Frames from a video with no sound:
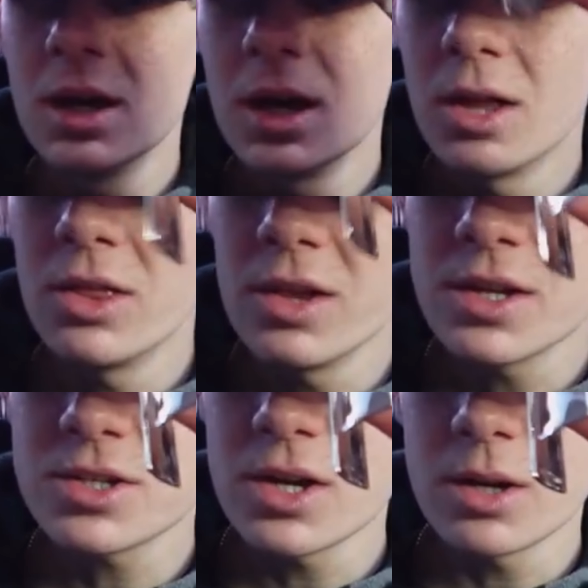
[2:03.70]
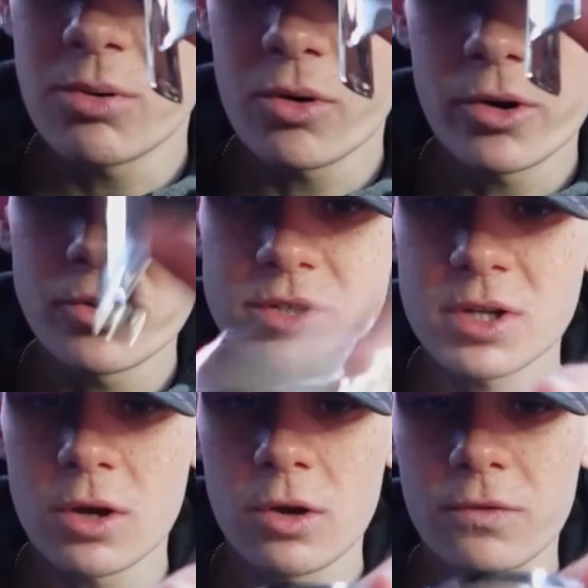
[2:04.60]
this you had to put on
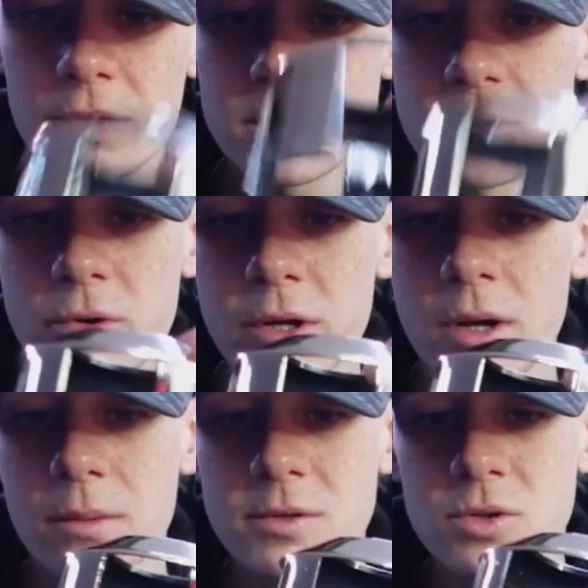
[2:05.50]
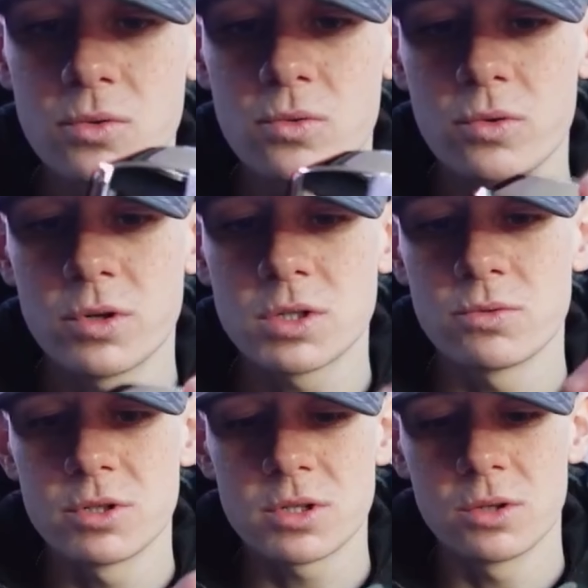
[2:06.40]
yourself. This already comes on, so
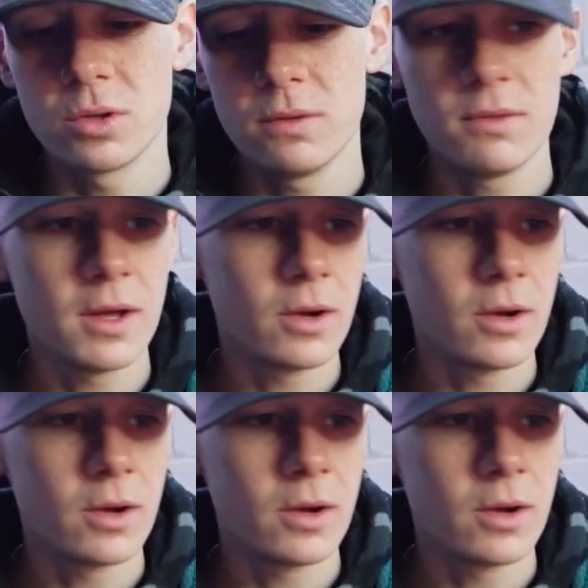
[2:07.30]
we're just gonna leave that